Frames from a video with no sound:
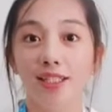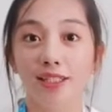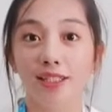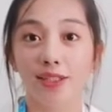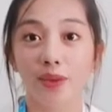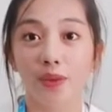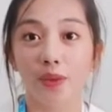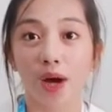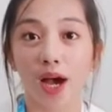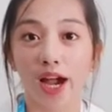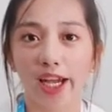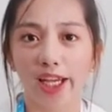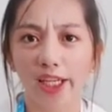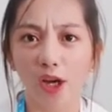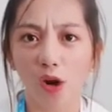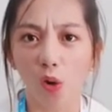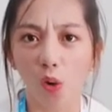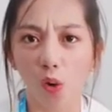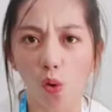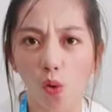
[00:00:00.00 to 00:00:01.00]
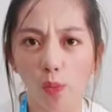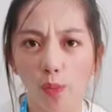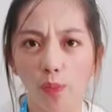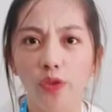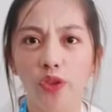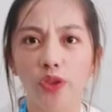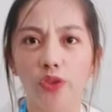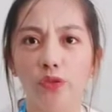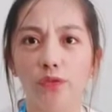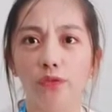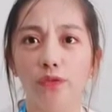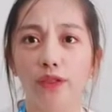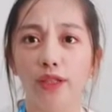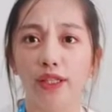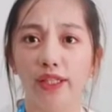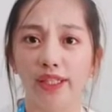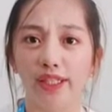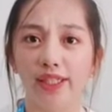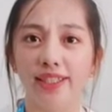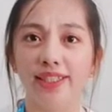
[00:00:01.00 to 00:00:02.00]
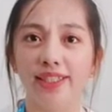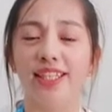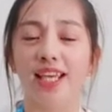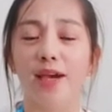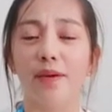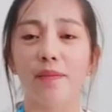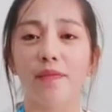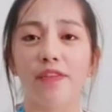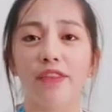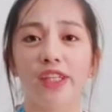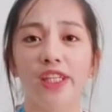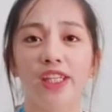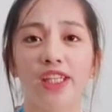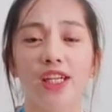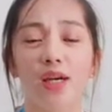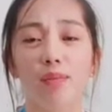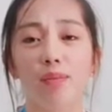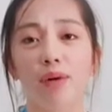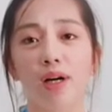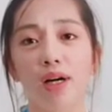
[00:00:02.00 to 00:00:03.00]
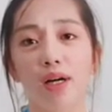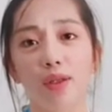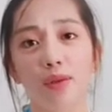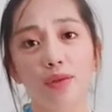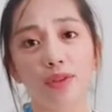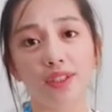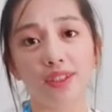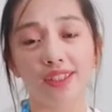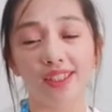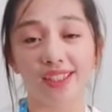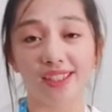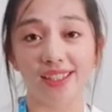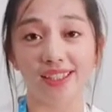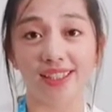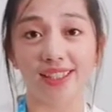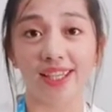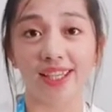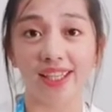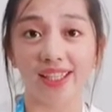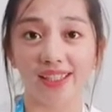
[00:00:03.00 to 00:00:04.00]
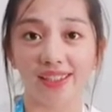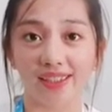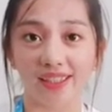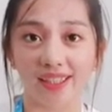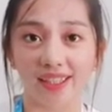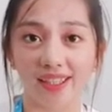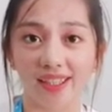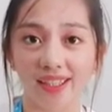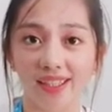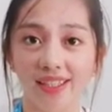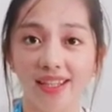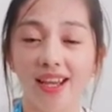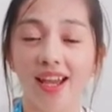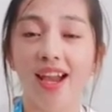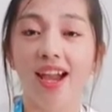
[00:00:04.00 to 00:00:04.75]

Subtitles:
So I hope you've learned something about this day again.